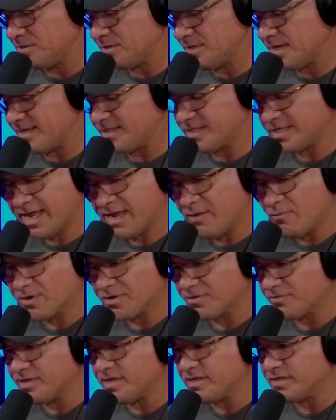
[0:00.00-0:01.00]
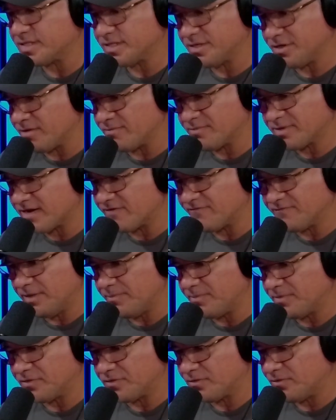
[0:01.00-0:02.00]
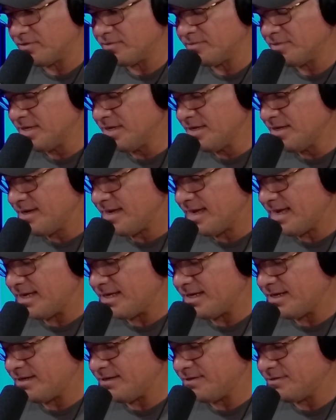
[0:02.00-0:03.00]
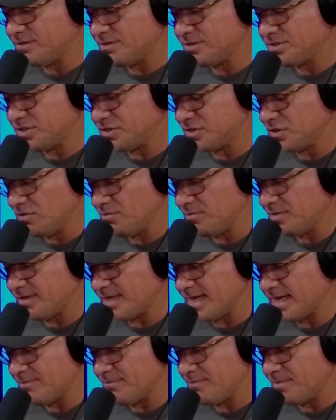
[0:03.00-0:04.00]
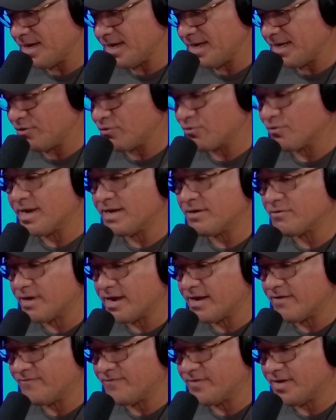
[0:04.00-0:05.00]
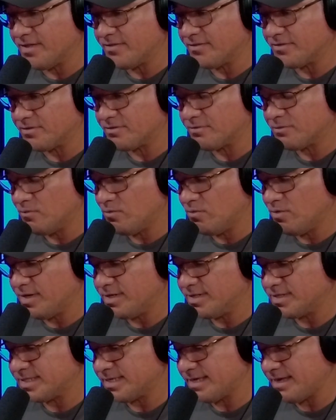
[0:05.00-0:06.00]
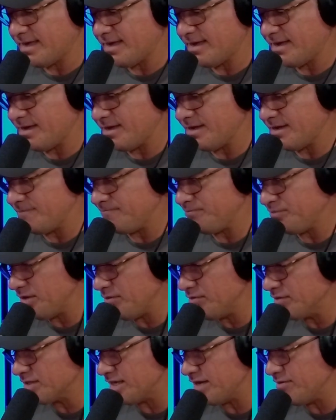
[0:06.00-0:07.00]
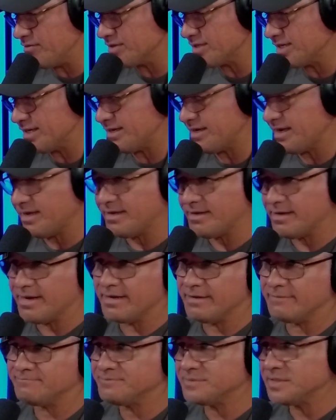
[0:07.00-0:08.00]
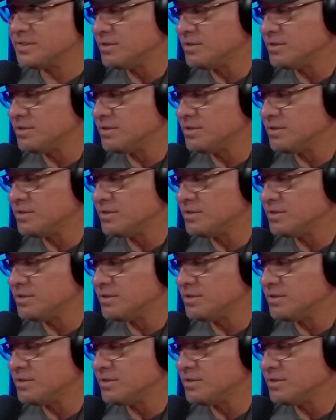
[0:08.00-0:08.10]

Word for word: I said, "Hey, what are these?" You know, I'm kind of flipping through them, and she told me that my great grandfather was a he was he was like a um,